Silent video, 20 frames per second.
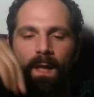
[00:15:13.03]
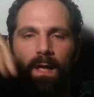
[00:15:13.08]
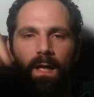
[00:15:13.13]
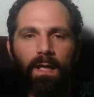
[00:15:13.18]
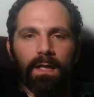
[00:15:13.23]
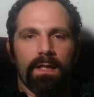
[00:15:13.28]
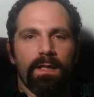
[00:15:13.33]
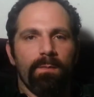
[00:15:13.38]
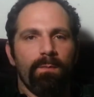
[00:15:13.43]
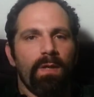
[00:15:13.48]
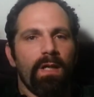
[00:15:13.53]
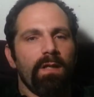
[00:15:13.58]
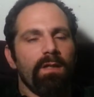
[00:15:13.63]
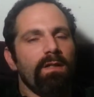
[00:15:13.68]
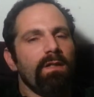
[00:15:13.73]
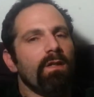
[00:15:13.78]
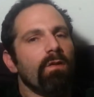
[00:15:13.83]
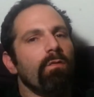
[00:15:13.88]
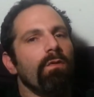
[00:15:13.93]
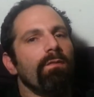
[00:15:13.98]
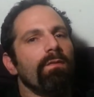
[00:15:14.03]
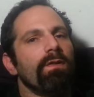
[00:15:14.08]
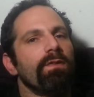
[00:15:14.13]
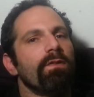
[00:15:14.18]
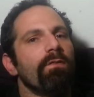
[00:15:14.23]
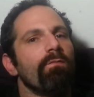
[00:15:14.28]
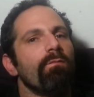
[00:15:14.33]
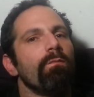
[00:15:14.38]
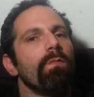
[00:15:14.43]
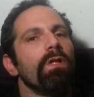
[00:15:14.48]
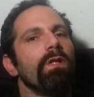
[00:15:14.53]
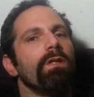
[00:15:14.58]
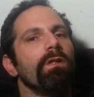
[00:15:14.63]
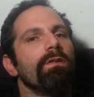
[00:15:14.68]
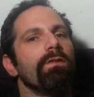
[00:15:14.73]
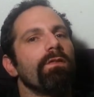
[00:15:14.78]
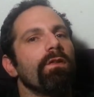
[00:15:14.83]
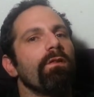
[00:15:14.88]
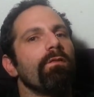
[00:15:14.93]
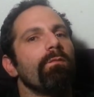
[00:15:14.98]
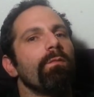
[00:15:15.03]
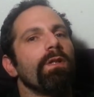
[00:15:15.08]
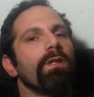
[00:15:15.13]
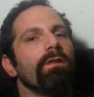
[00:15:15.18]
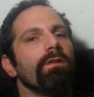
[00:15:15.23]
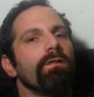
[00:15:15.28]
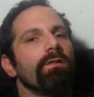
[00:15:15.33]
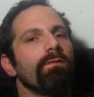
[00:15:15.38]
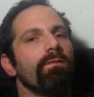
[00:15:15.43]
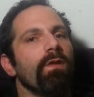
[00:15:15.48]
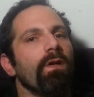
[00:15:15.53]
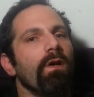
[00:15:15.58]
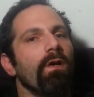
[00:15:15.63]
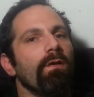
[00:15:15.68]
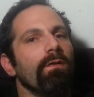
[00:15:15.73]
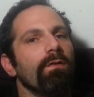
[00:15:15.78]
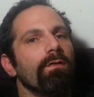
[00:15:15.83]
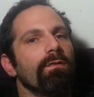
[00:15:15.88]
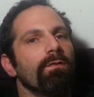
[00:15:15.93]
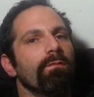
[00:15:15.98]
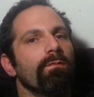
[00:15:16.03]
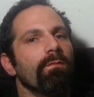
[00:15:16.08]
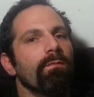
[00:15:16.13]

And he paid the equivalent of millions of dollars.